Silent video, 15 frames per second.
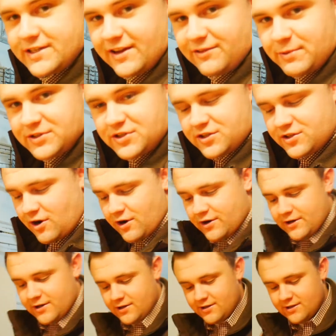have been
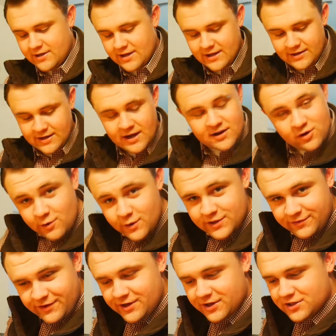started and not always
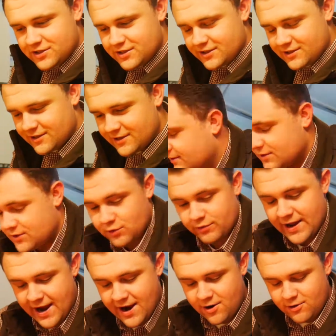finished. So
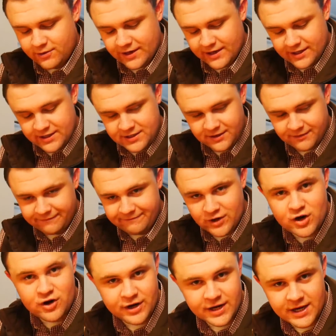now it is
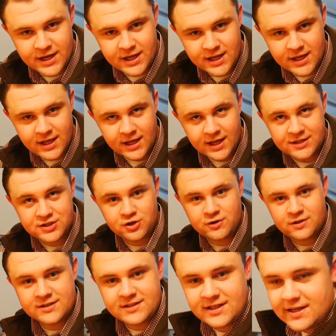converted. As you
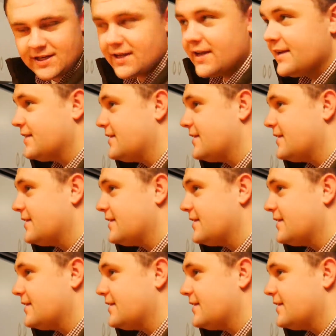can see, it